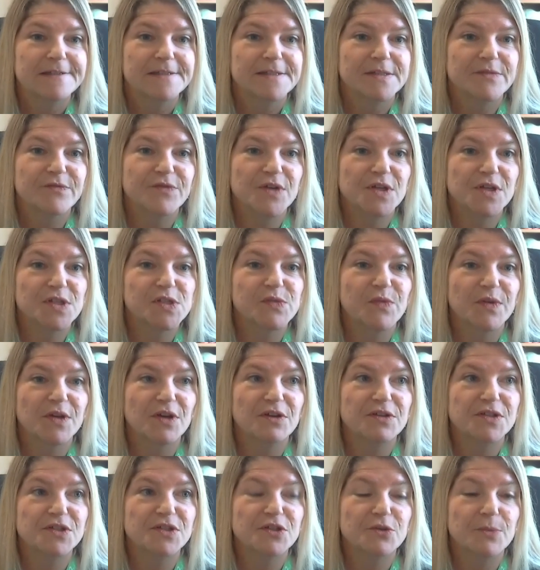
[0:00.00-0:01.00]
First thing
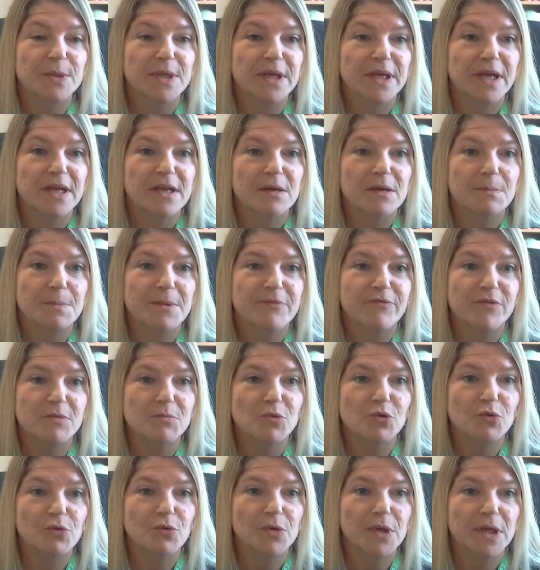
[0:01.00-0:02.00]
I do when I get up every
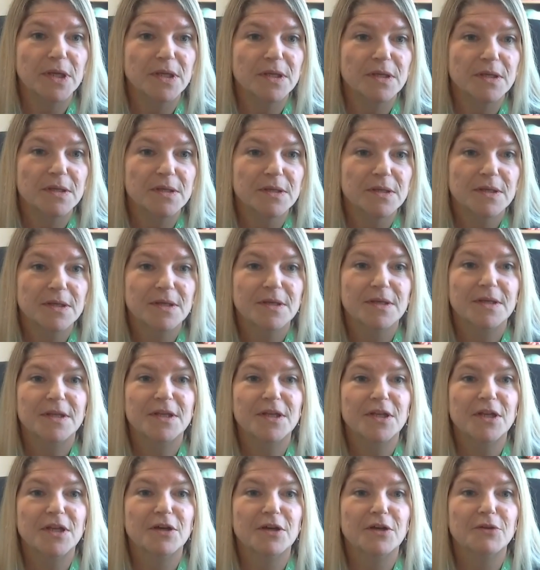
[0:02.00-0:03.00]
morning,
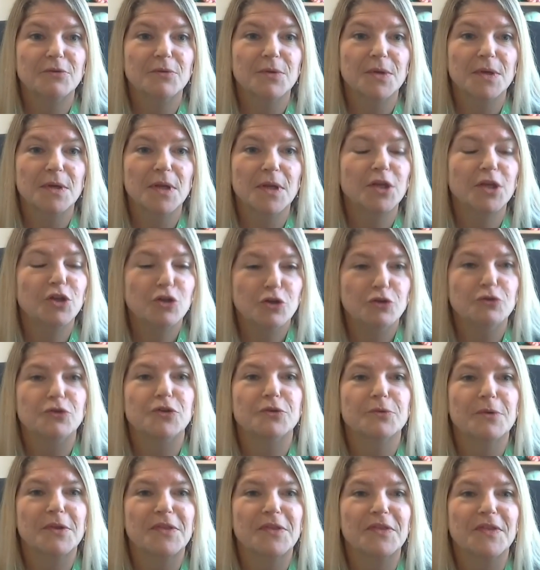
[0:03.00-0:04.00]
like you
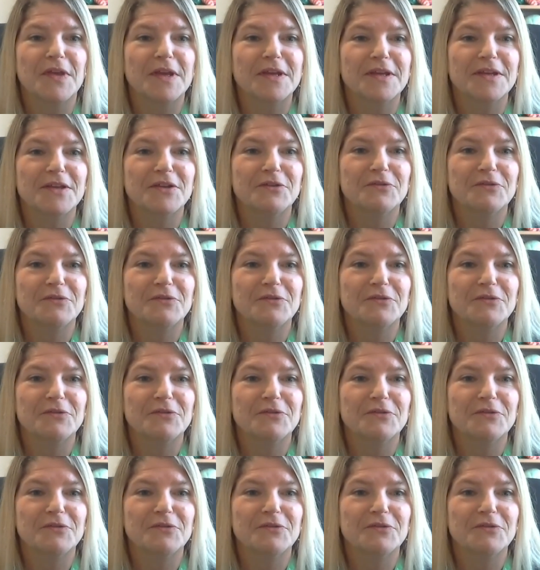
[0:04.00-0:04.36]
do. I think